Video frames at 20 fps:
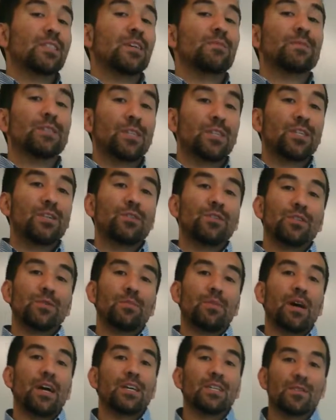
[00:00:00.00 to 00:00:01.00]
substitution
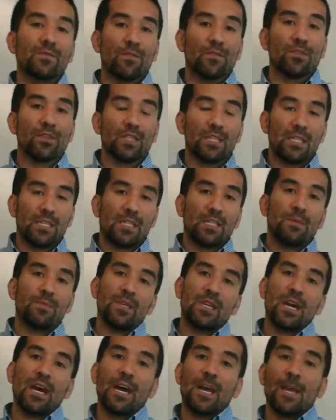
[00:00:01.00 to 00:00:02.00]
bias for the
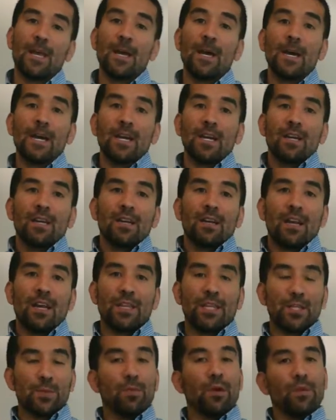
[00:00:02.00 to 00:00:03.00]
CPI.
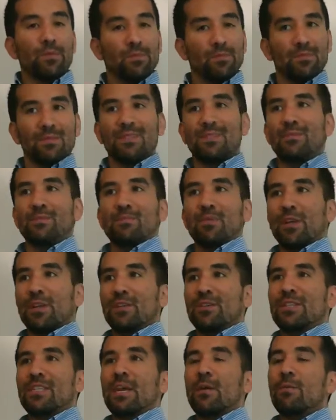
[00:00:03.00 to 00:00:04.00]
At this point,
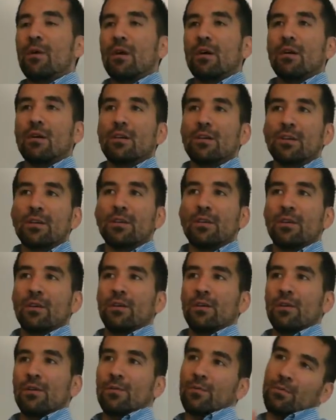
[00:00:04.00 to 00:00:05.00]
players say, well,
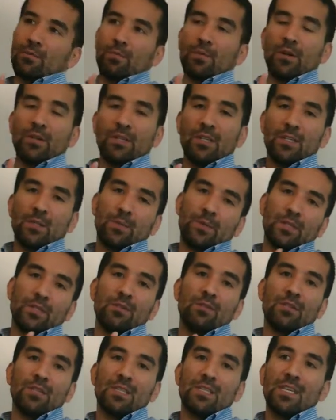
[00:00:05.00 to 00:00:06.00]
participants,
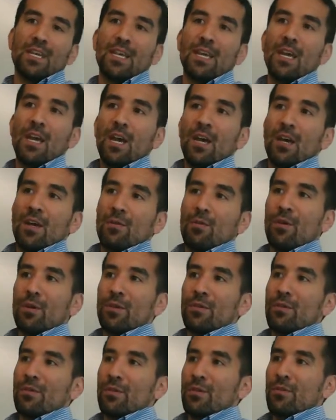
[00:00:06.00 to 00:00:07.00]
students say,
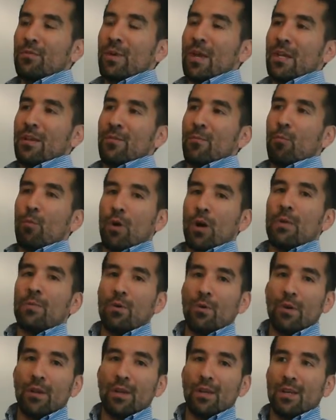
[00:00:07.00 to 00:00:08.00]
well, you made it 1
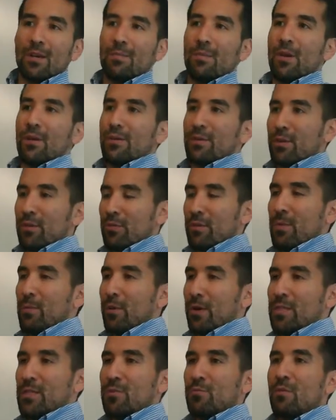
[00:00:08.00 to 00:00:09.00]
point compared to 3
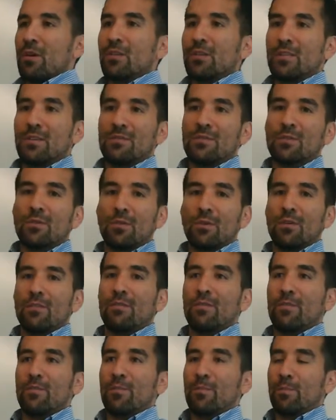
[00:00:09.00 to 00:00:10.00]
points. The relative score
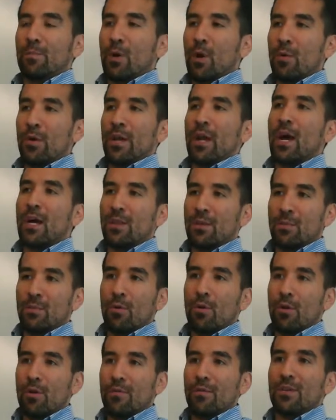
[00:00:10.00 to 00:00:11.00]
of going on the
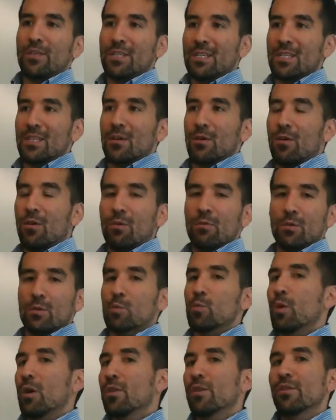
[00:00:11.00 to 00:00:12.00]
board versus in the hole was
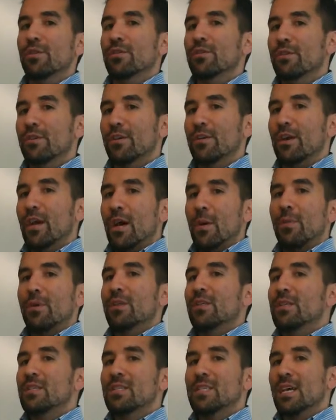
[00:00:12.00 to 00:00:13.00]
1/3.
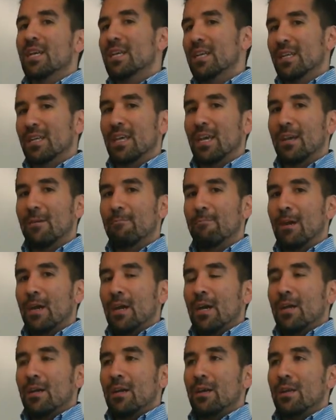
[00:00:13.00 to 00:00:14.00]
But in the second game,
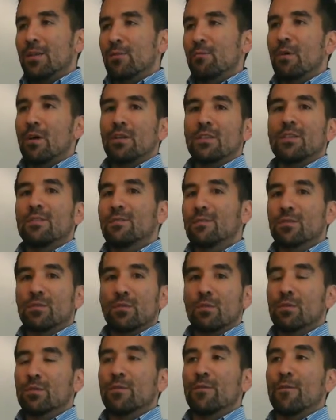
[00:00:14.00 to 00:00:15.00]
the relative
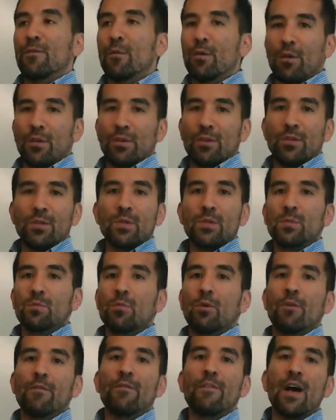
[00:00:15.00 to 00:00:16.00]
score was 4/3. It was
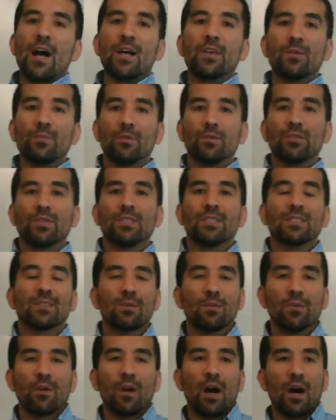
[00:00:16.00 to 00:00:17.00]
more valuable to
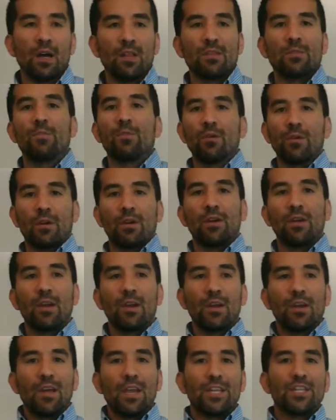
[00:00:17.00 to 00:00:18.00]
score on the board.
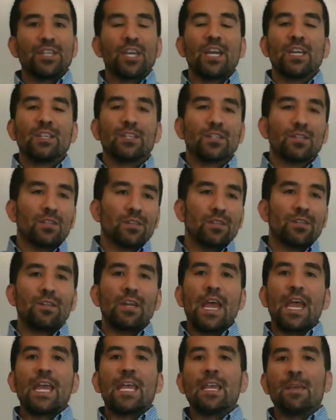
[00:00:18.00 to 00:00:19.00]
It changed the
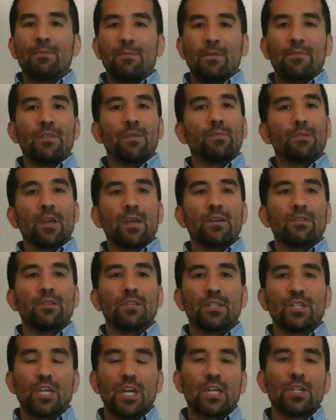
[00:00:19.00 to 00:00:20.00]
aim of the players.
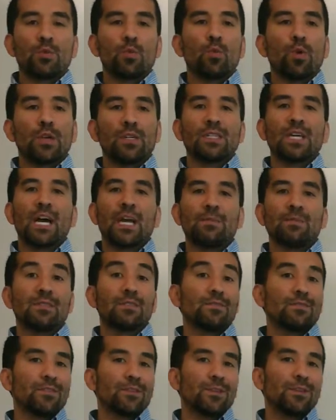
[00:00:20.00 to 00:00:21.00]
It changed what
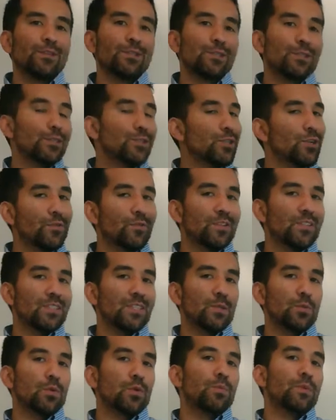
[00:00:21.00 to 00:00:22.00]
types of goods and
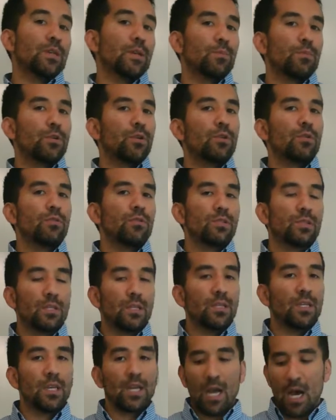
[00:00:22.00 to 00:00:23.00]
services were being produced
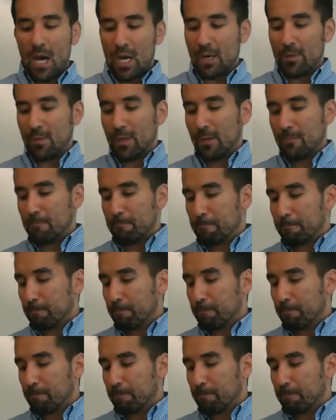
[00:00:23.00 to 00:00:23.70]
in the economy.